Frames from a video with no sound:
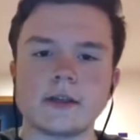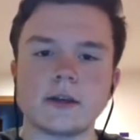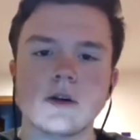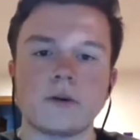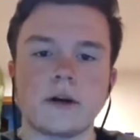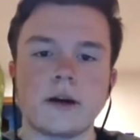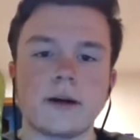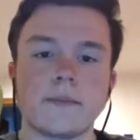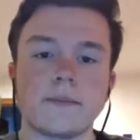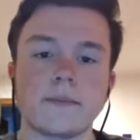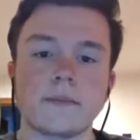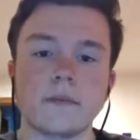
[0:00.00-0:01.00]
So
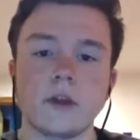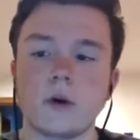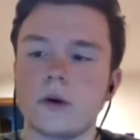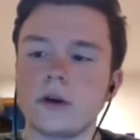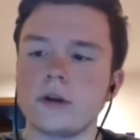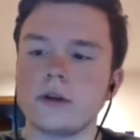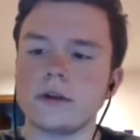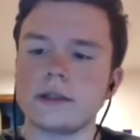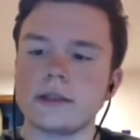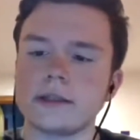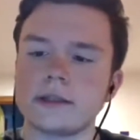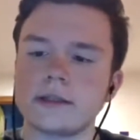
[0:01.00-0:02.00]
the oil
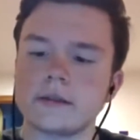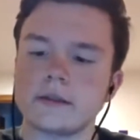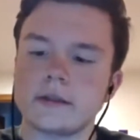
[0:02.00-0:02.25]
is